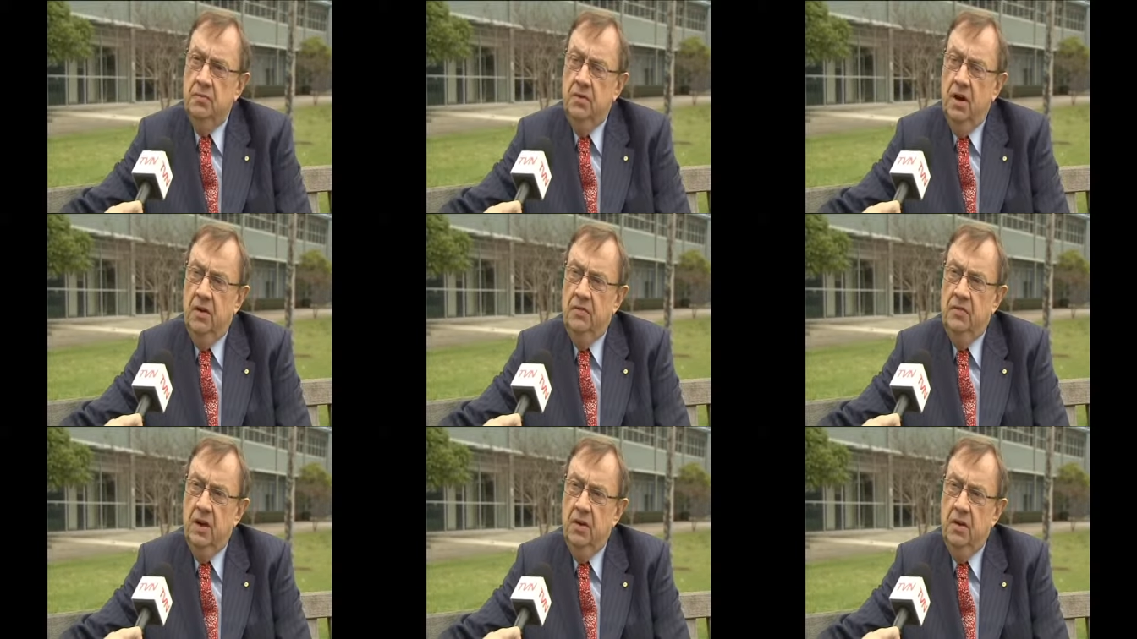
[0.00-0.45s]

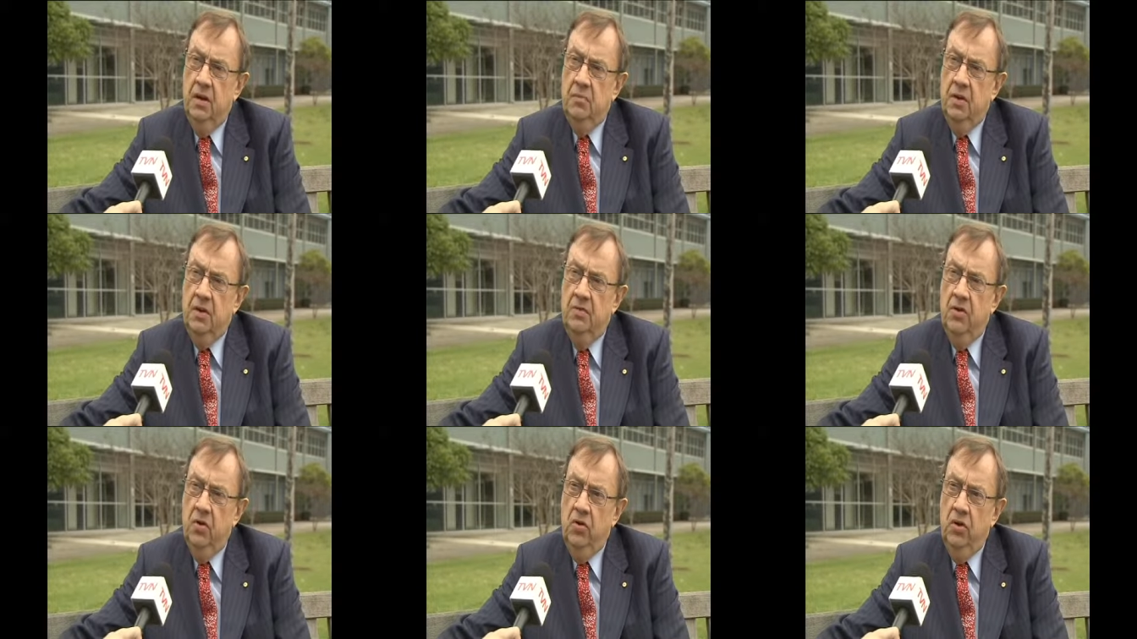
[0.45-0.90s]
I've, done, I've
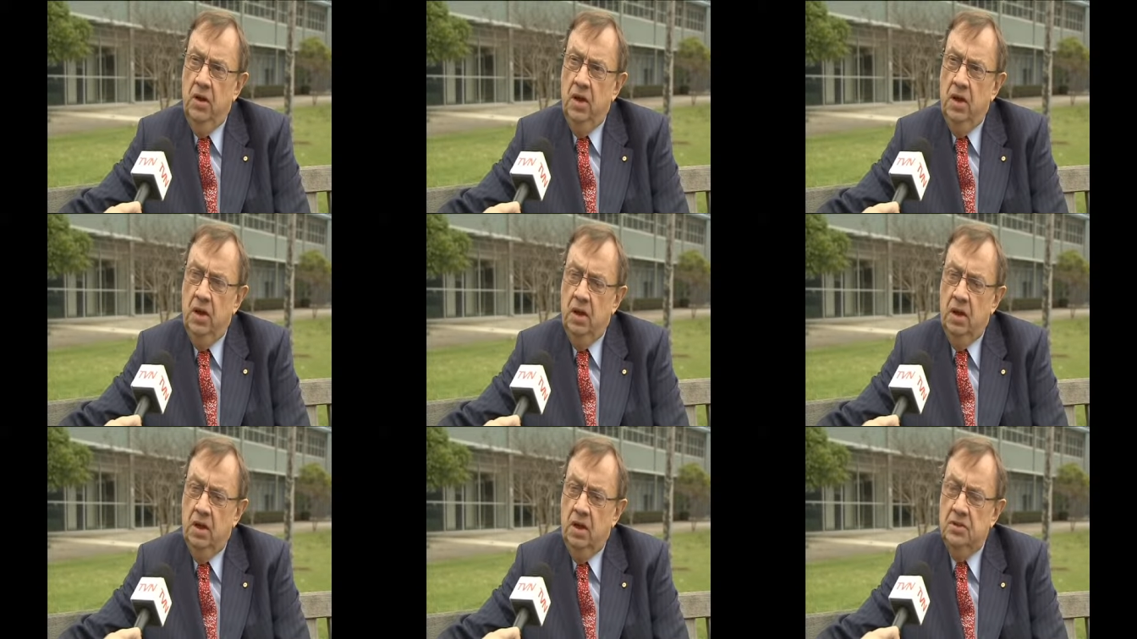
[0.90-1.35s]
been
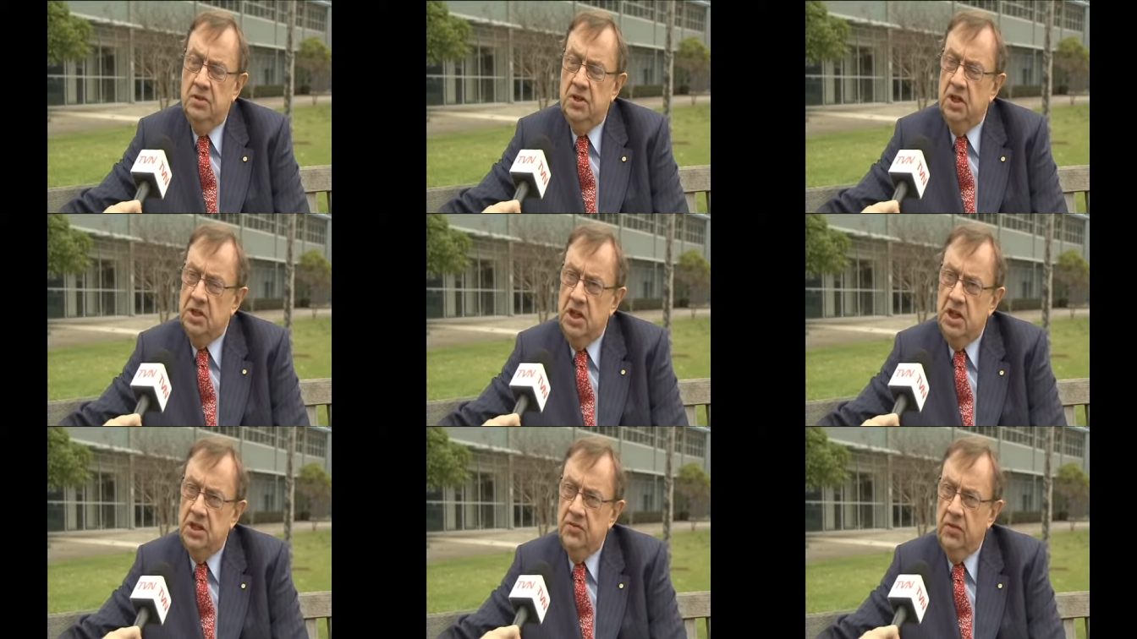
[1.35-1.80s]
very uh,
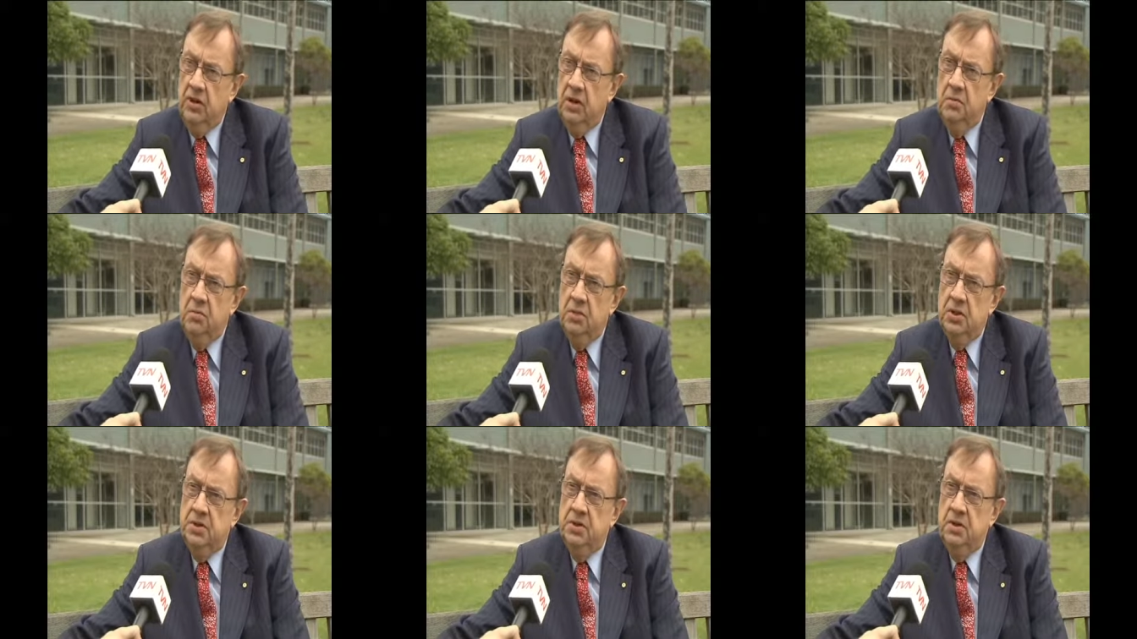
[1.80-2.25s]
successful
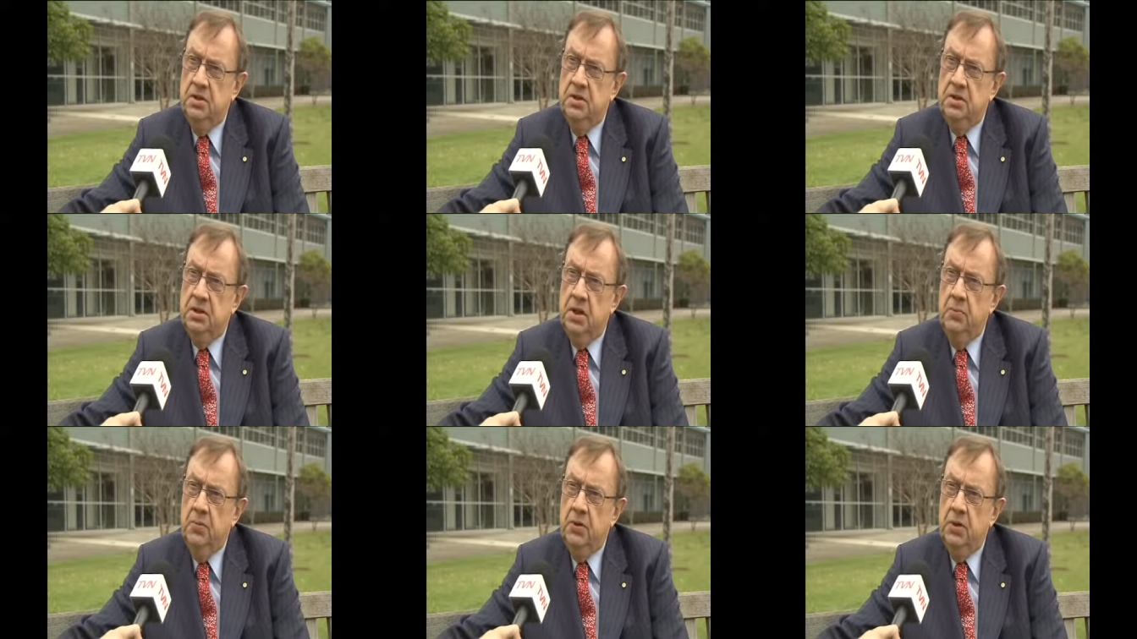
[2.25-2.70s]
in business
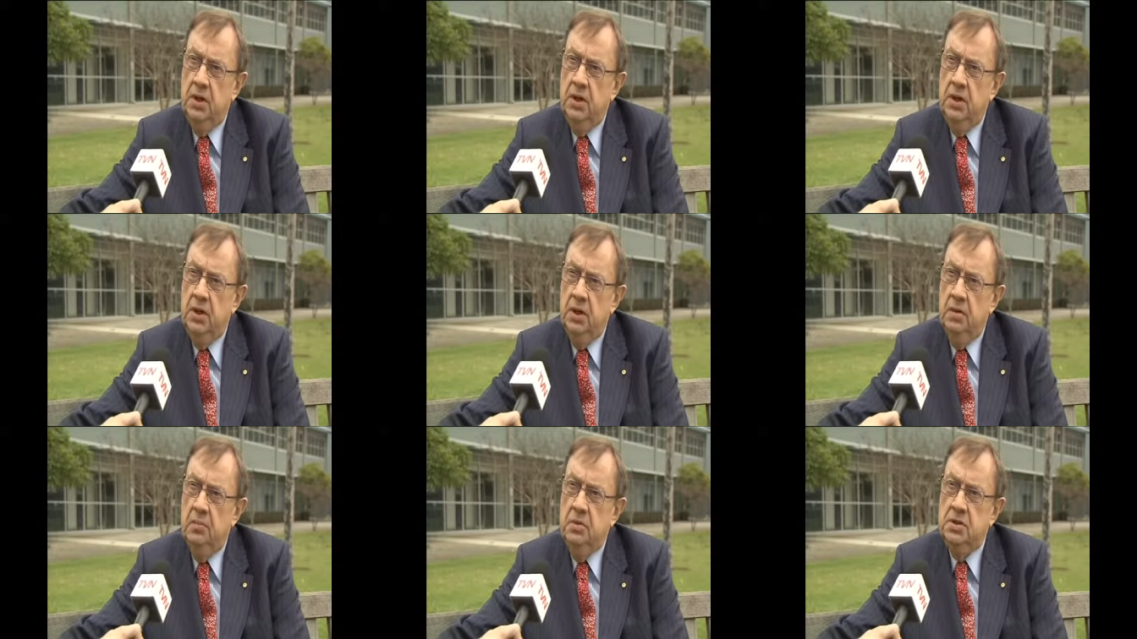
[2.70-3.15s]

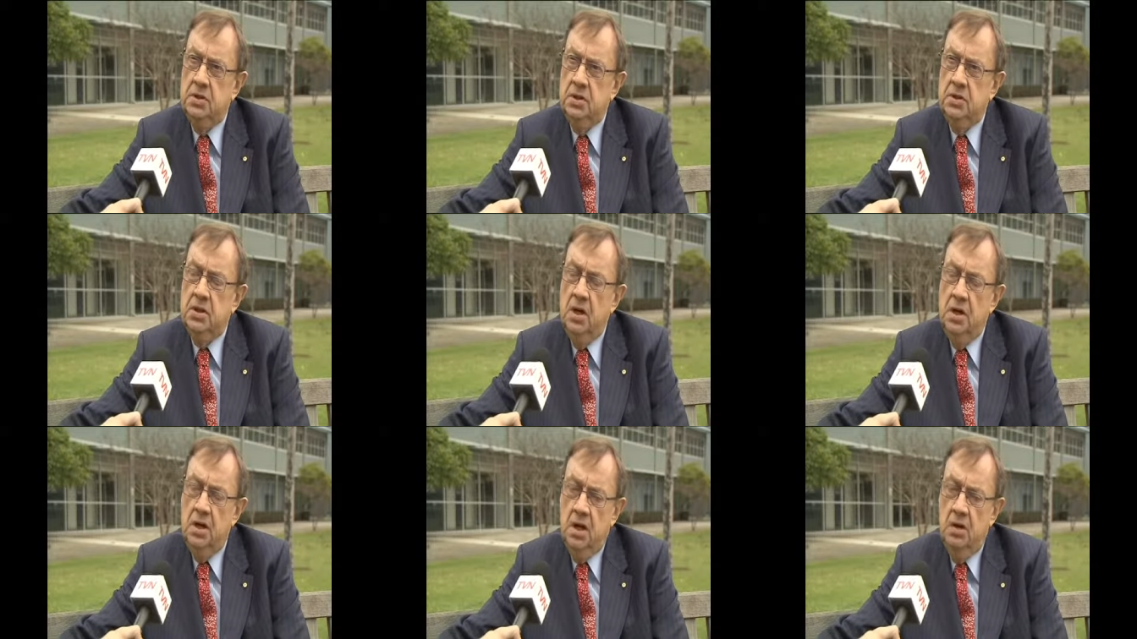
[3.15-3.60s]
separately, in the business
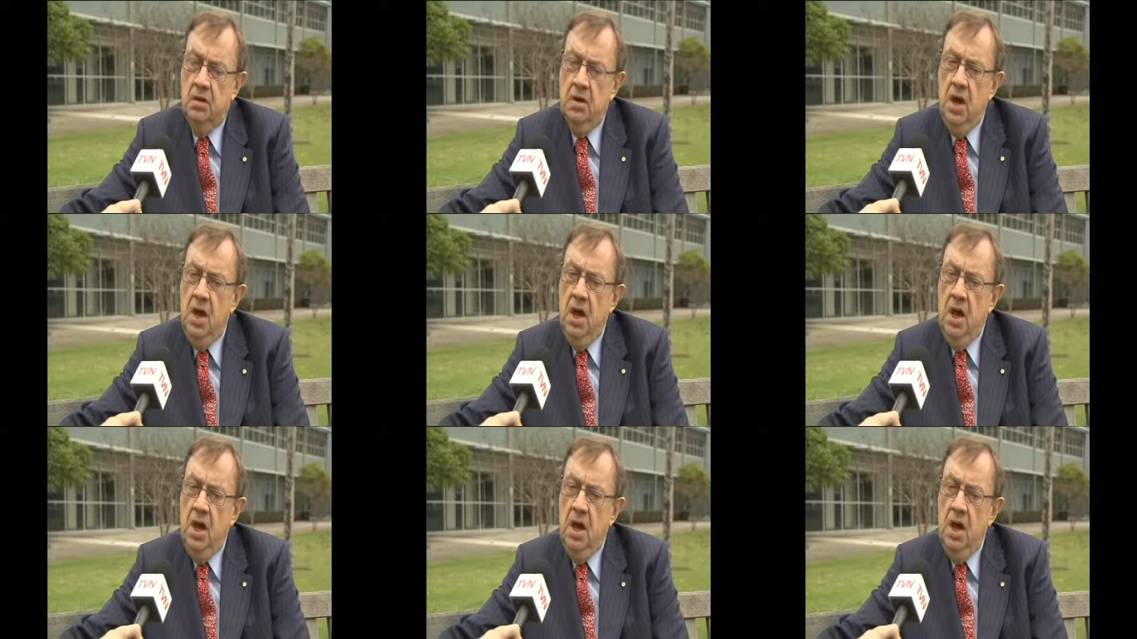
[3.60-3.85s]
I know,